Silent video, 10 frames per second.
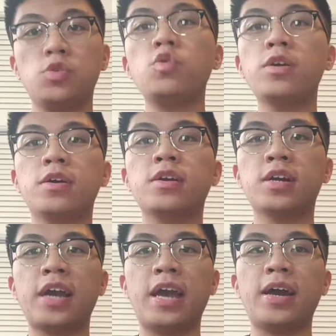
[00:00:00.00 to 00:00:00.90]
a new
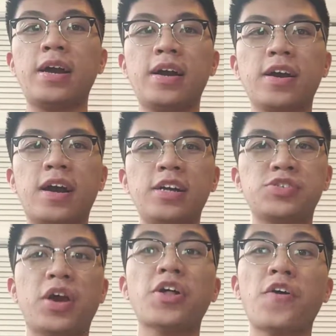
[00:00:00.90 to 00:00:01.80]
game
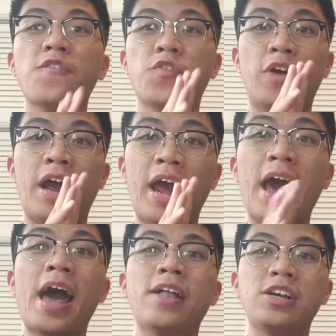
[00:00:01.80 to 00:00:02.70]
trailer for
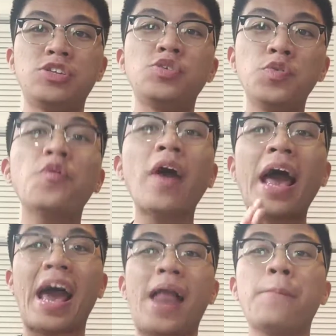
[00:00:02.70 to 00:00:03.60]
a new
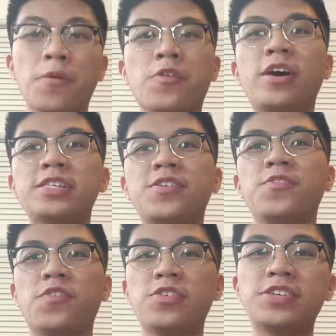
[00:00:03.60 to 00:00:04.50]
Animal Crossing
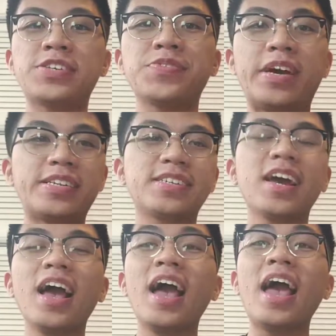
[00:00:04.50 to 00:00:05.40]
for the Switch,
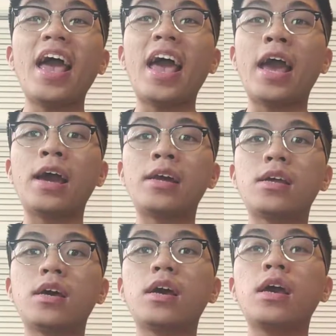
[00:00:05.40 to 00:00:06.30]
and
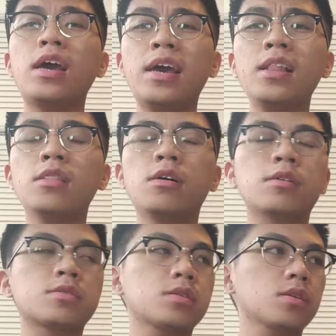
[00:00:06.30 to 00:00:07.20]
it
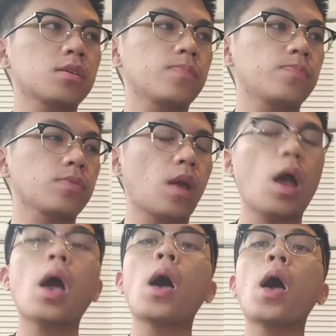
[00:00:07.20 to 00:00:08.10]
looks
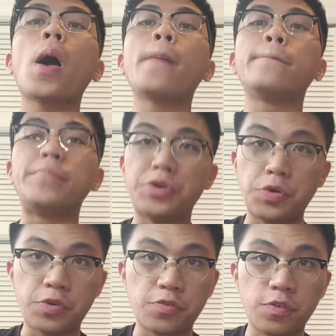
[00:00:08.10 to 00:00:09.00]

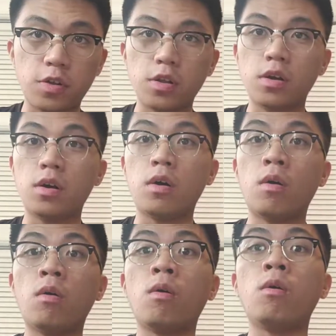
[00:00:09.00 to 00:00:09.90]
beautiful.
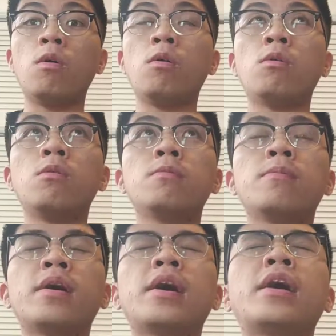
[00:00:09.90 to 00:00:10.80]
Oh
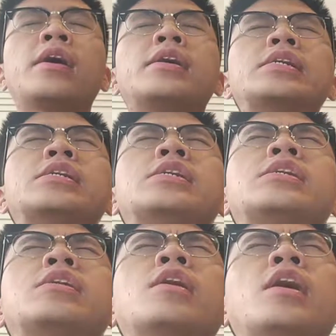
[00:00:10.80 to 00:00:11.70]
my
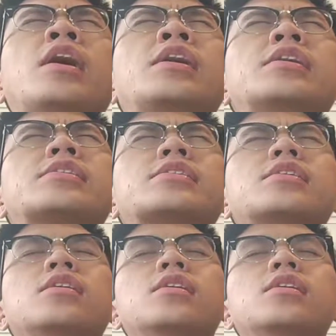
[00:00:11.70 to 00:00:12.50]
gosh!